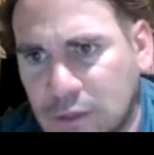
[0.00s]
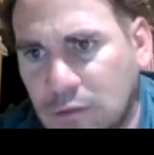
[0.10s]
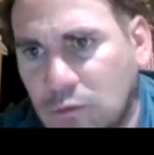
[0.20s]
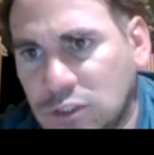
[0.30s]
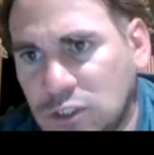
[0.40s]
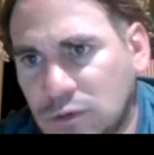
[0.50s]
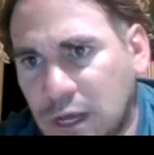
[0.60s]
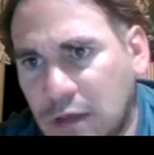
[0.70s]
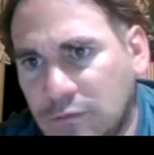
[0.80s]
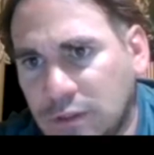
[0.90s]
And then once you
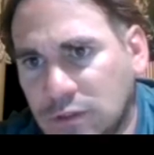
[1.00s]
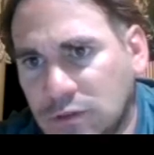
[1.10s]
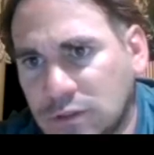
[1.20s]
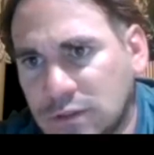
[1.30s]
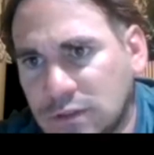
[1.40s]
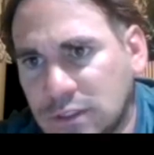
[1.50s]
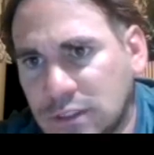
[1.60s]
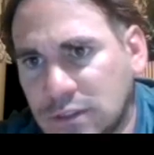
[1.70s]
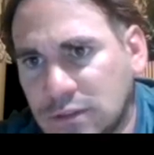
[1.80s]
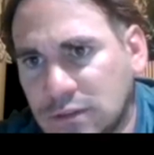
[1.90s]
have it, you can
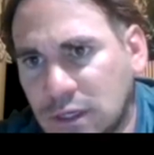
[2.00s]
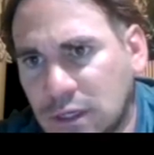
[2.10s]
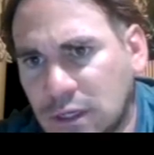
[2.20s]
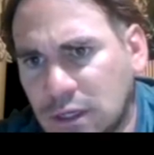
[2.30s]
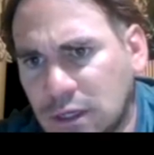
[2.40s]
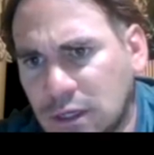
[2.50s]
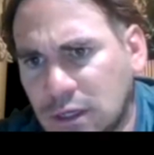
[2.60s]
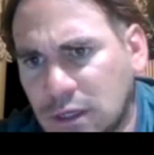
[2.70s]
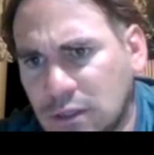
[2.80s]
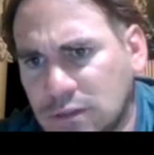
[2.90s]
see it's
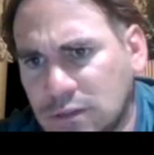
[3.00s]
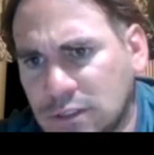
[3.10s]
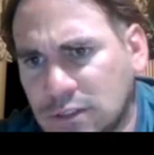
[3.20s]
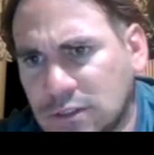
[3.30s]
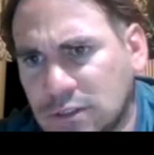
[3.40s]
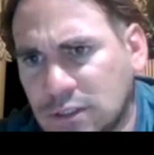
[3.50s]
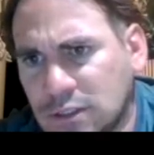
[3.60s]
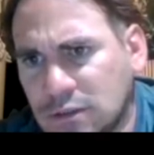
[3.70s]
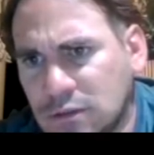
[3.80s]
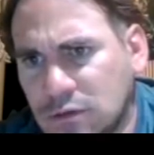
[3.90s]

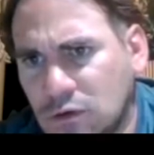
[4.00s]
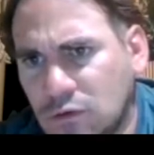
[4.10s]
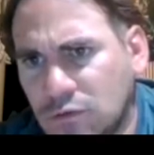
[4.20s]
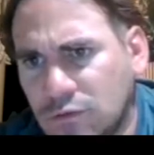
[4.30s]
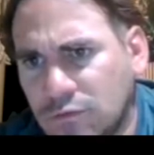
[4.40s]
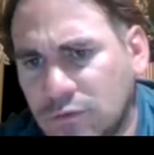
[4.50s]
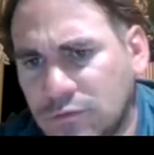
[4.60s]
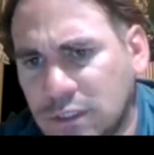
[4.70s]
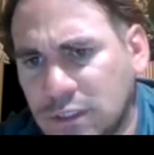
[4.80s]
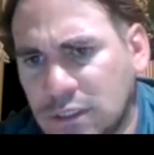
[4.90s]
60 over
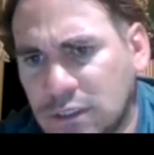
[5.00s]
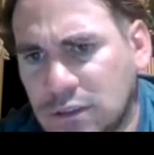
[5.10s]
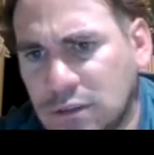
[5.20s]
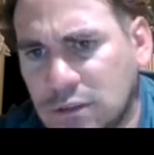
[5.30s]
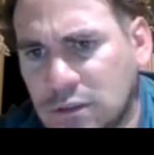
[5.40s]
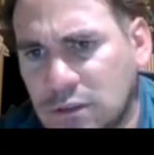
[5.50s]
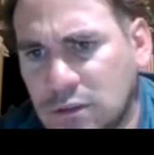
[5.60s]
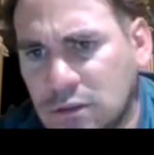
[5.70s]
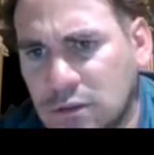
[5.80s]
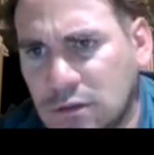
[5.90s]
15
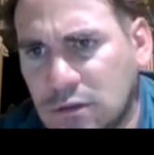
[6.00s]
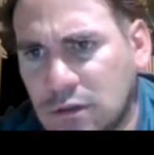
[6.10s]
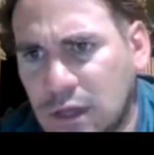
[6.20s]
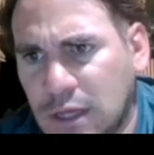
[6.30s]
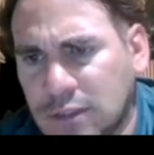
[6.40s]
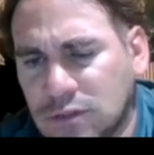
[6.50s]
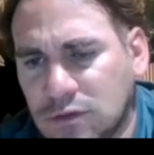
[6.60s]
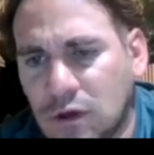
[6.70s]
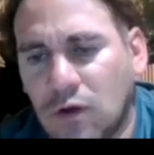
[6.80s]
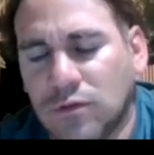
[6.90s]
X.
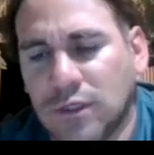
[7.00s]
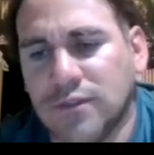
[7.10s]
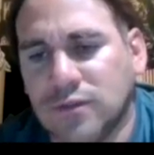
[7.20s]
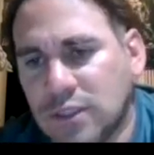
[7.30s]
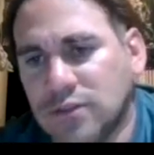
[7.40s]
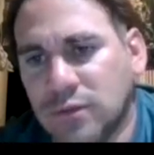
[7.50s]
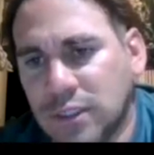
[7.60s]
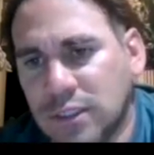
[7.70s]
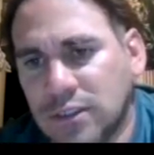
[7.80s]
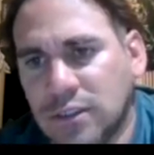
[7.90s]
Okay, so that's the
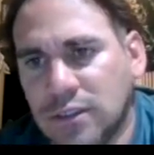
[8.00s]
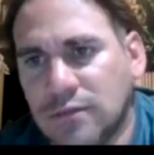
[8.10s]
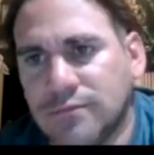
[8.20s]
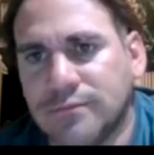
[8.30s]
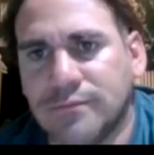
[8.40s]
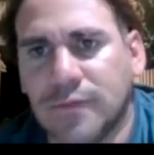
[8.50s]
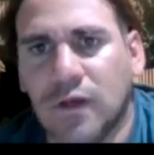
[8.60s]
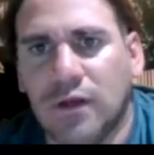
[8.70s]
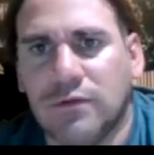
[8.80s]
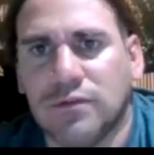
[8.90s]
way they did it.
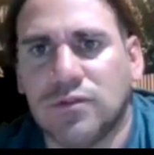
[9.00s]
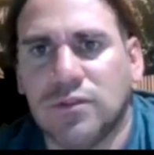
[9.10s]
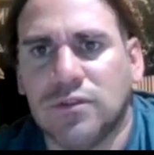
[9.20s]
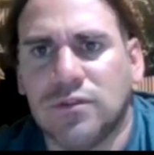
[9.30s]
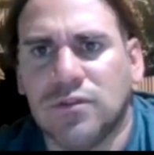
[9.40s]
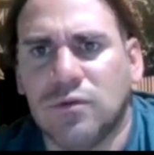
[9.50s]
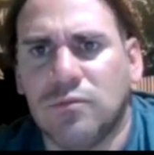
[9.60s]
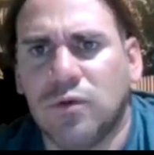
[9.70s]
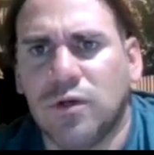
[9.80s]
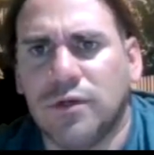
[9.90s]
All right, let's do
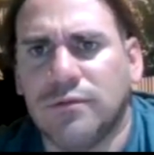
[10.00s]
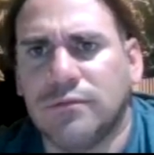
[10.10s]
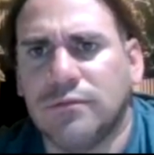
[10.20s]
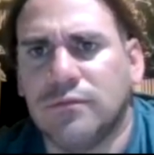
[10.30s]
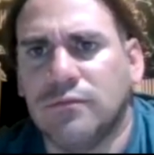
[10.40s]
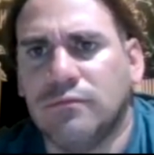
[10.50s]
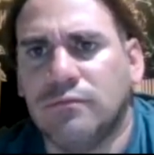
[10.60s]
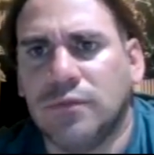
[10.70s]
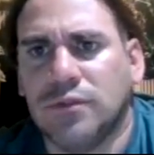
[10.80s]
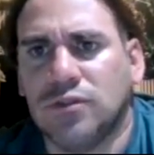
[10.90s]
one more,
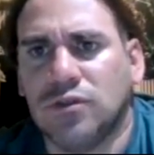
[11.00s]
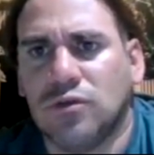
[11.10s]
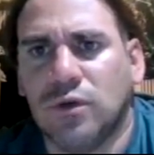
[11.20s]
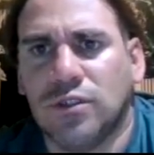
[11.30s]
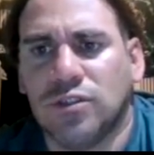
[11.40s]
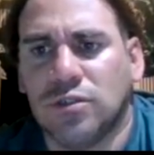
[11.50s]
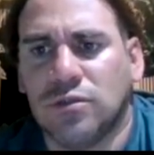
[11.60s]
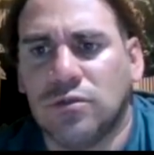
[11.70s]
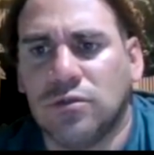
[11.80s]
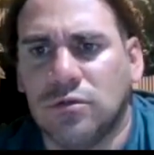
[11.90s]
but show question.